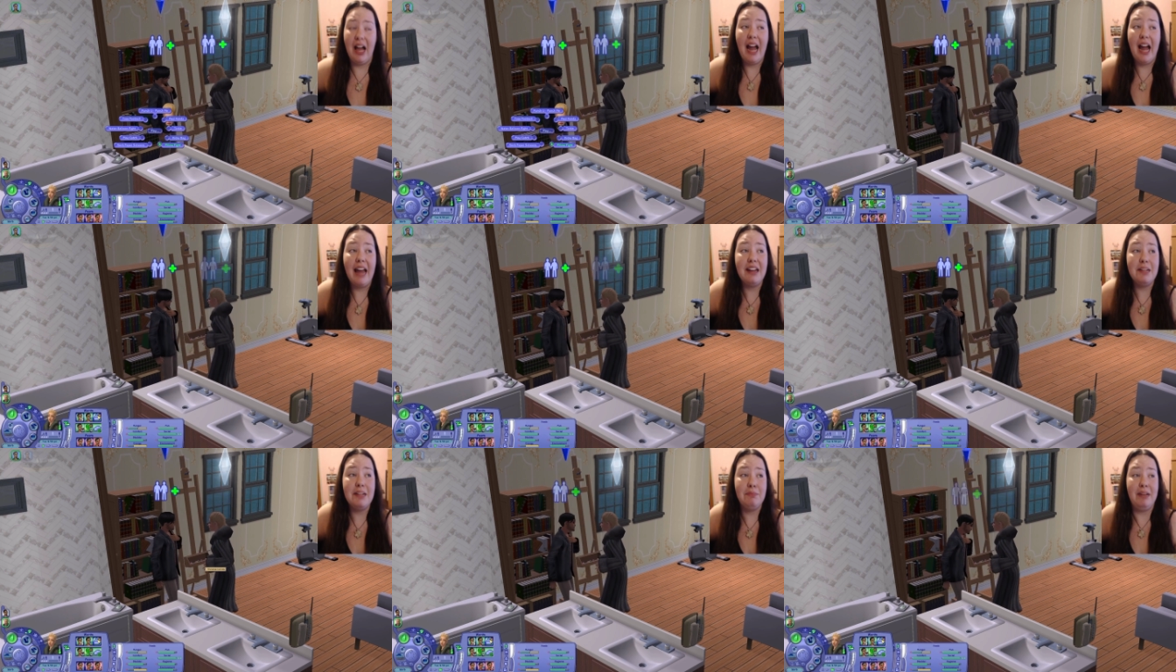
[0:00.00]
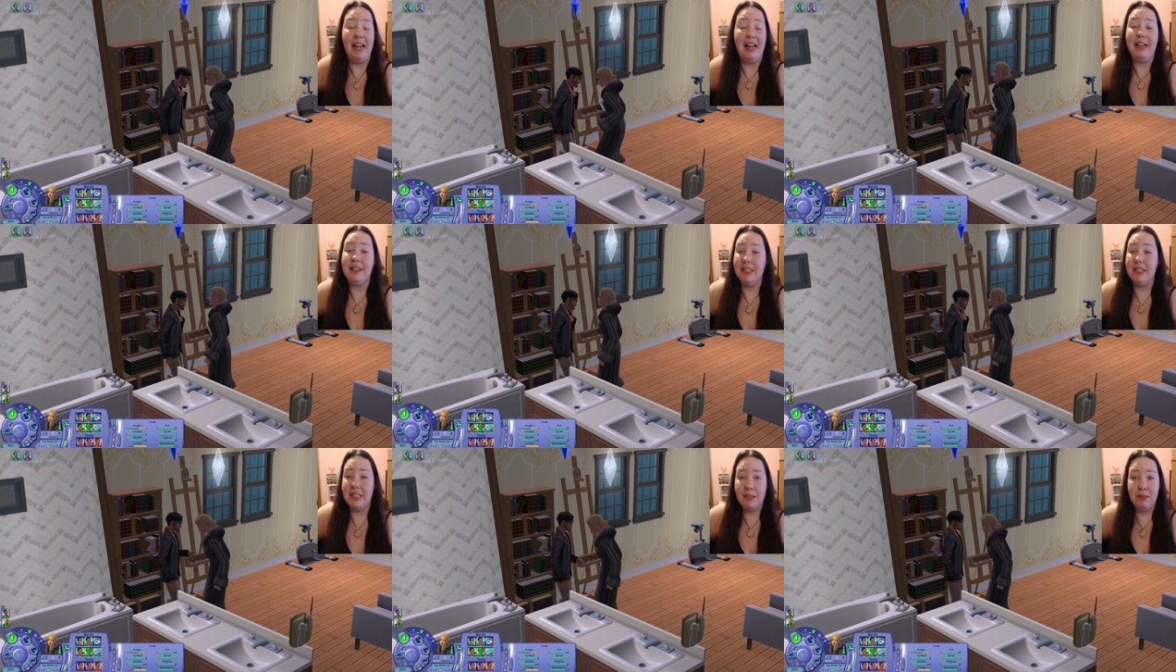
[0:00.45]
I hadn't
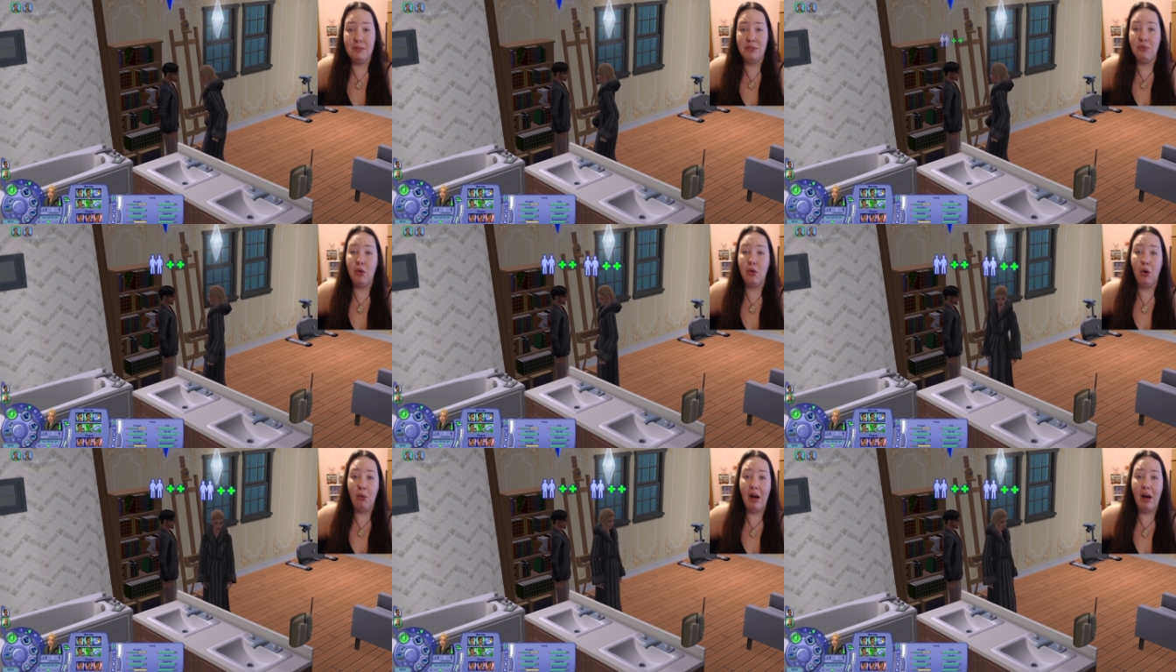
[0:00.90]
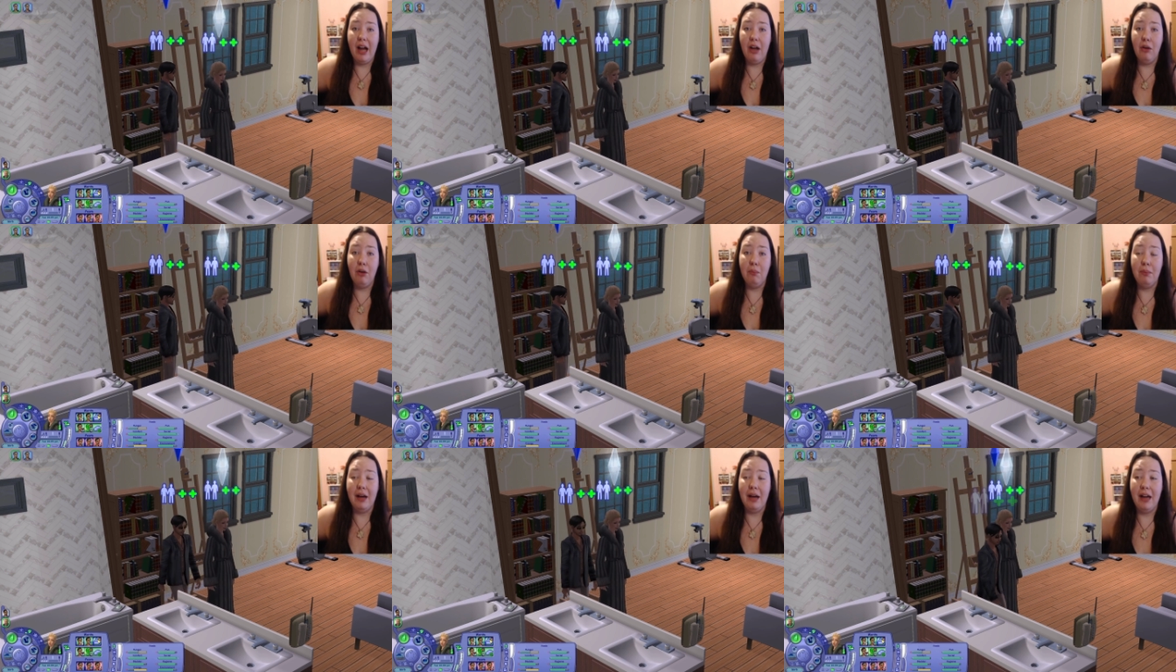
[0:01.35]
played The Sims for a
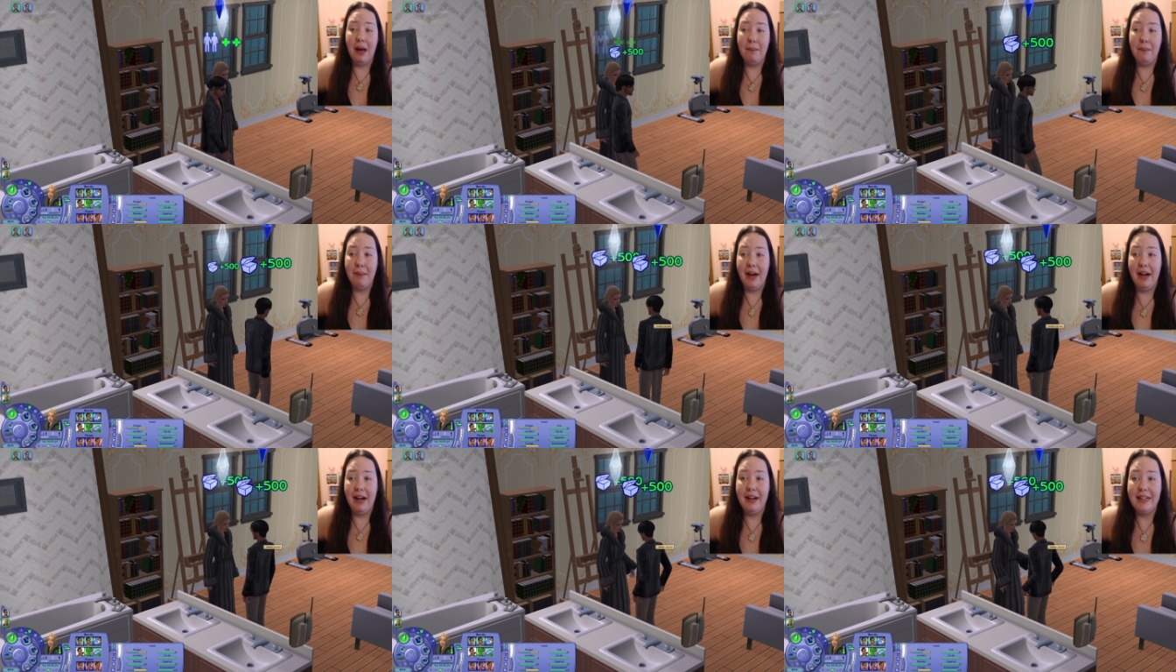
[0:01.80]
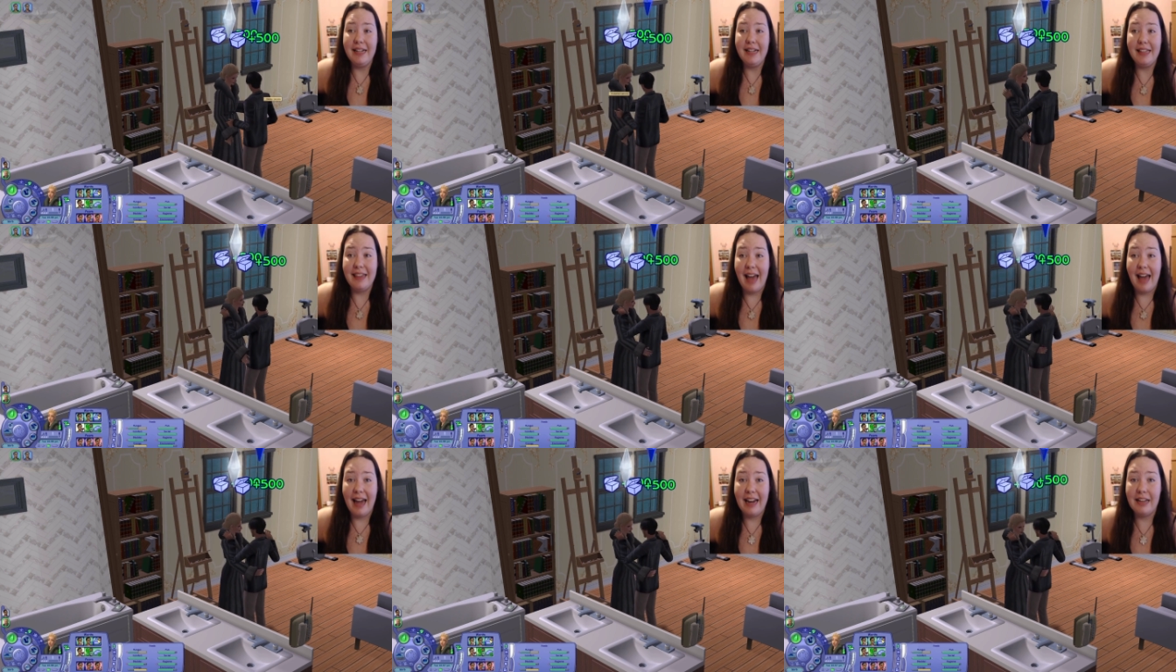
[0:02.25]
while, but apparently
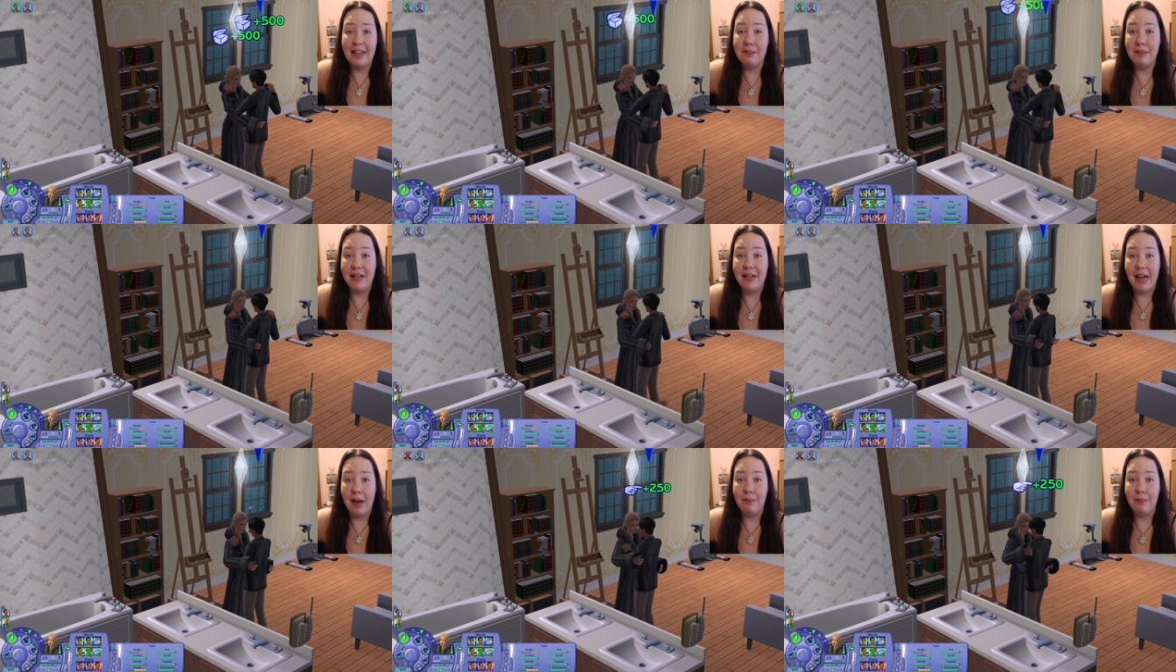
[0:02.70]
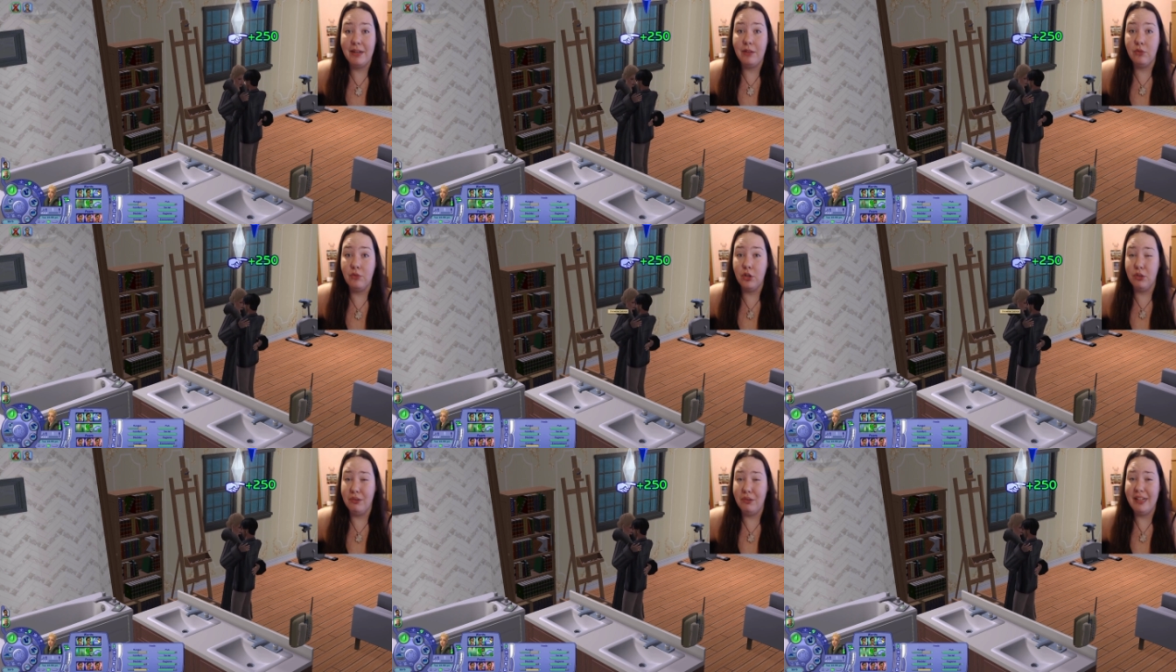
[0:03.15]
that had been happening
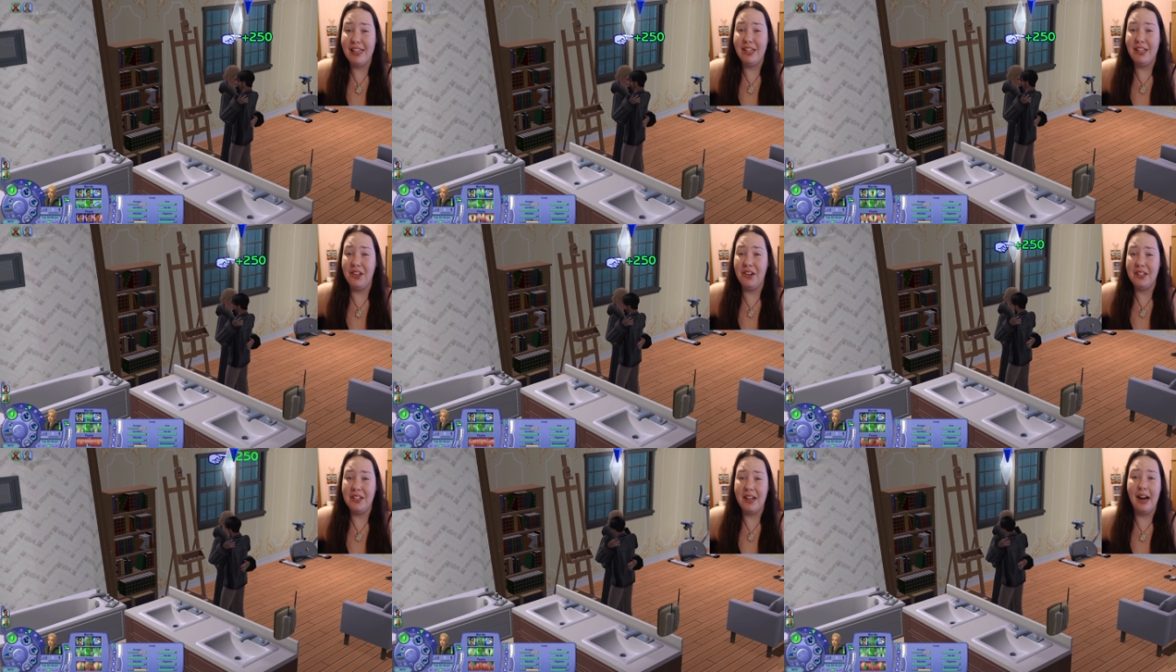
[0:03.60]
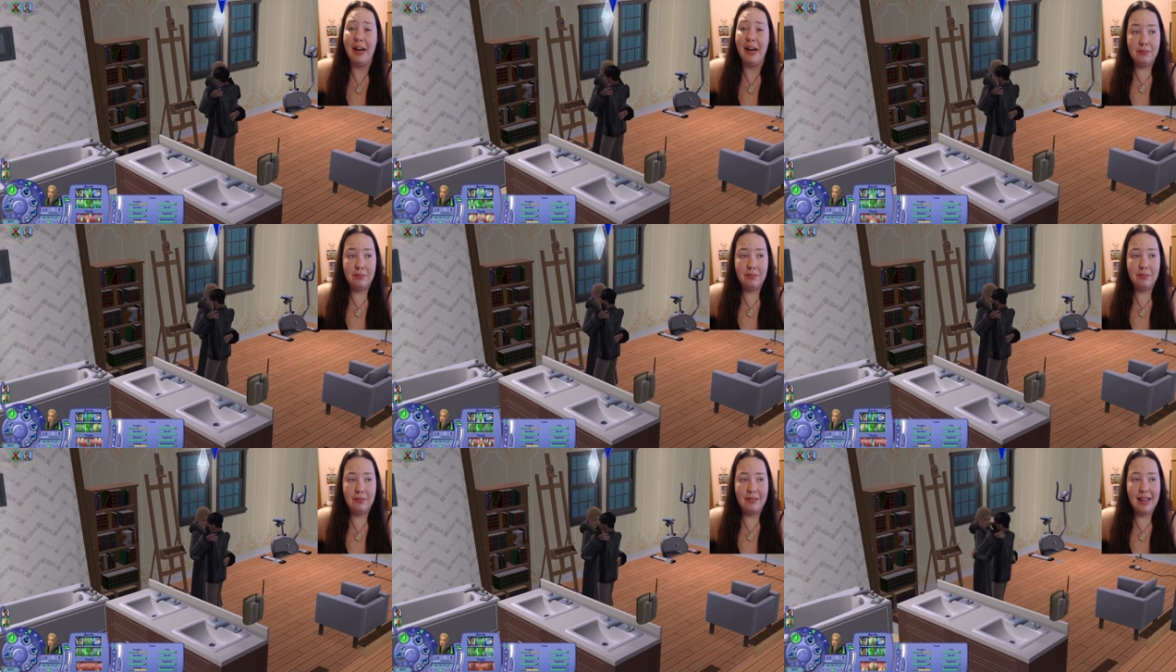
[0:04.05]
for a really long time,